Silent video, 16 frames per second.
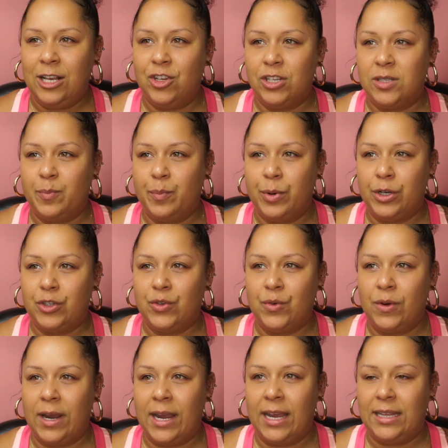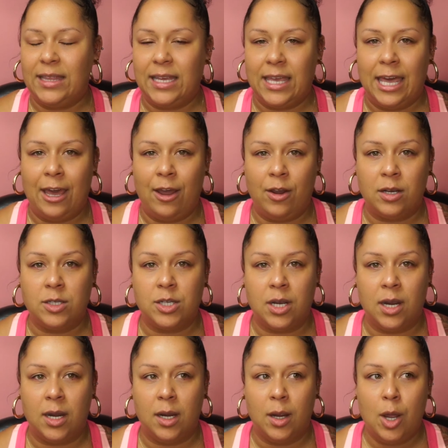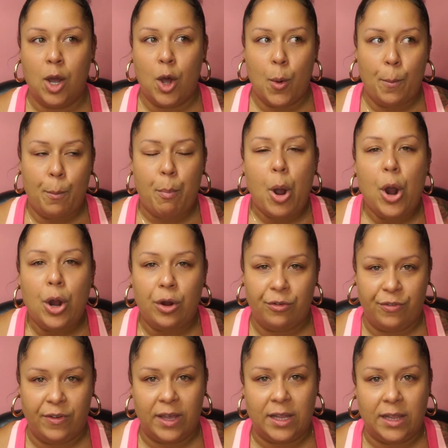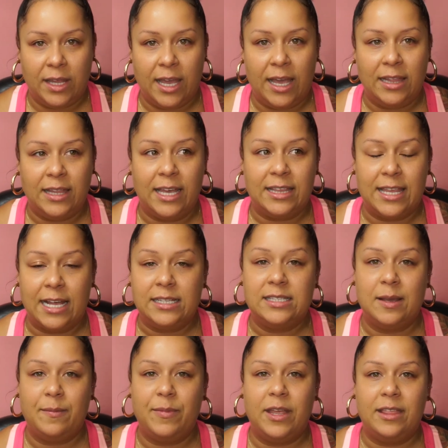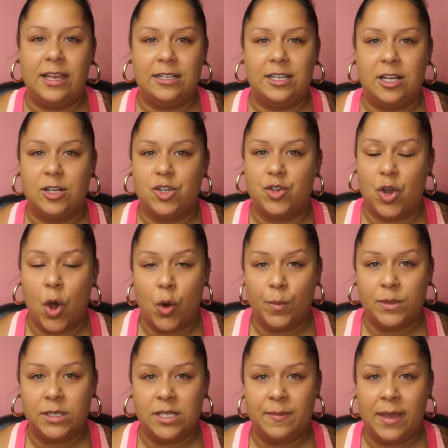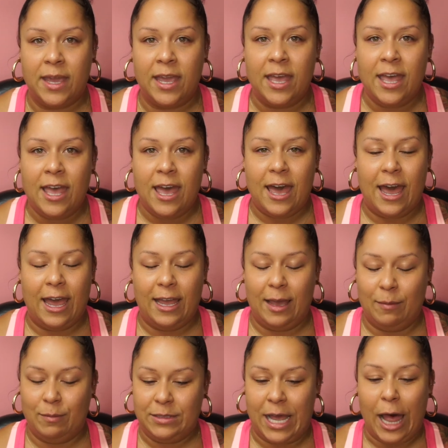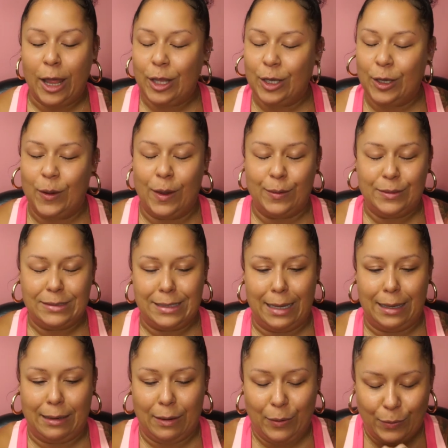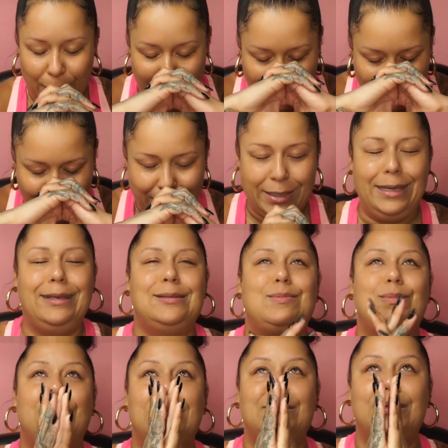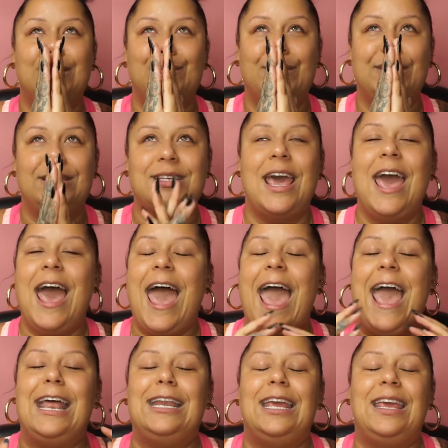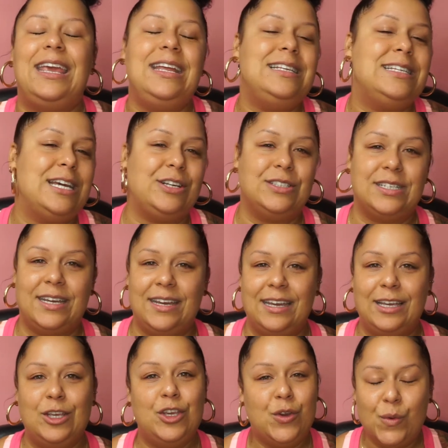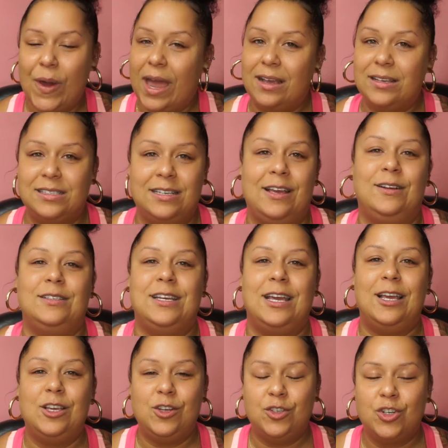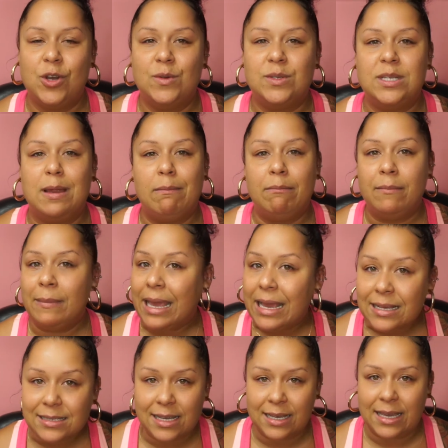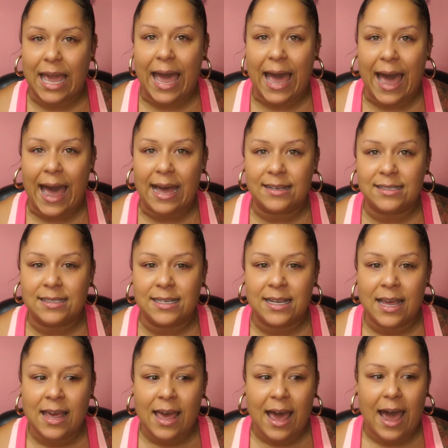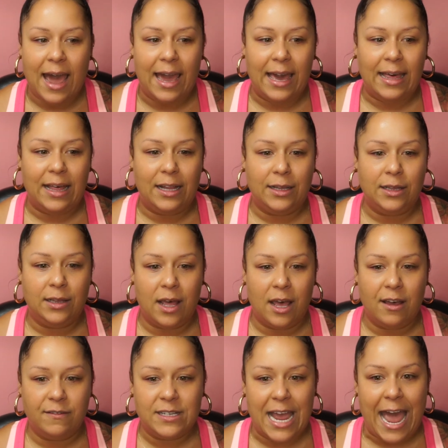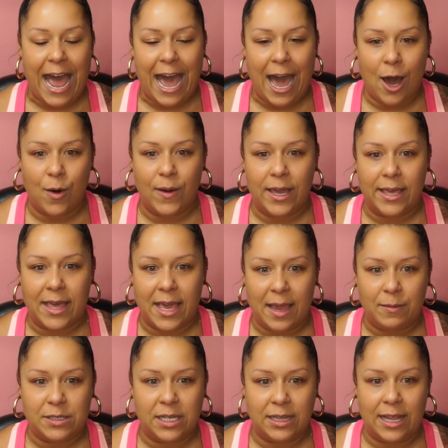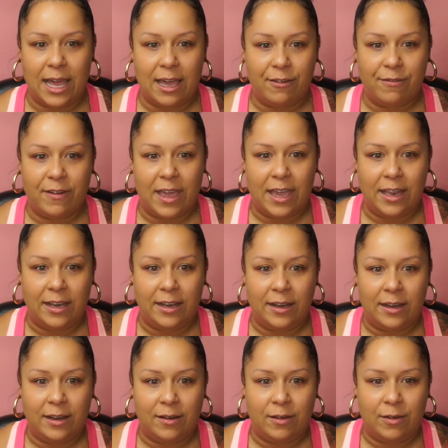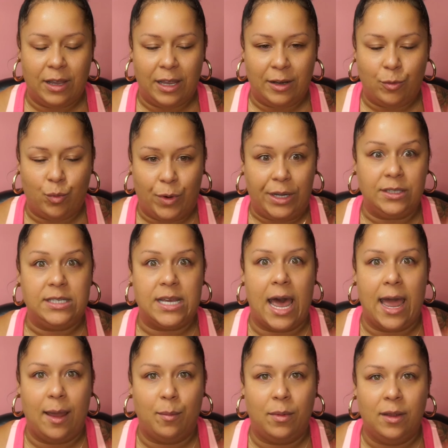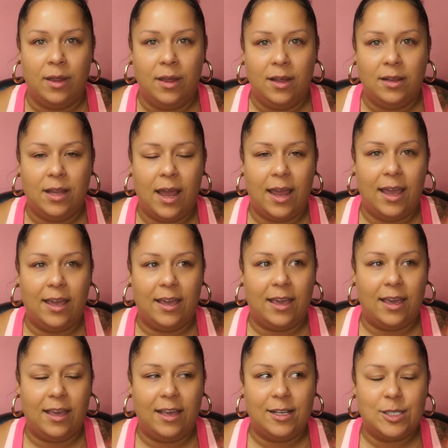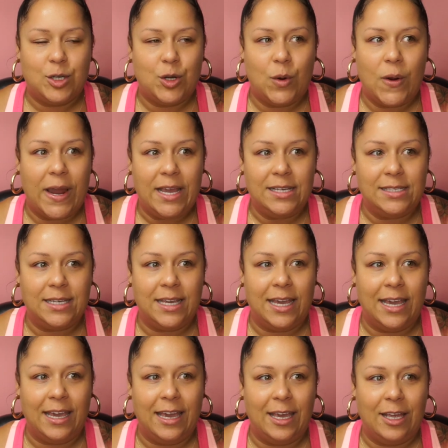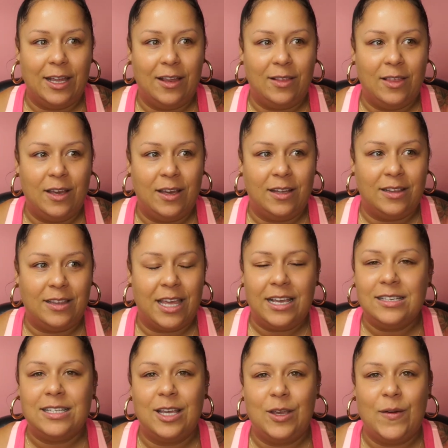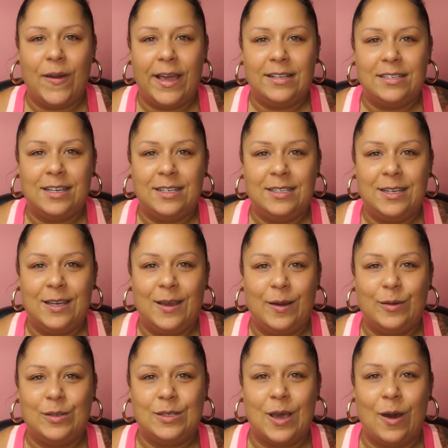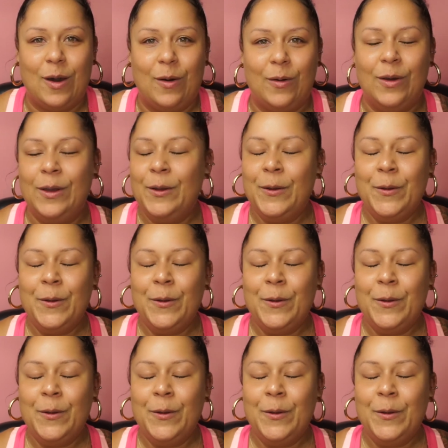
just portrayed the character perfectly. Like, that's something that touched home to me. I'm telling you, I was like, oh god, please, please, please, please. And he nailed it. You guys nailed it. You chose an amazing cast. I loved how it came to life in real time. Like, it's crazy the things that you guys could do. So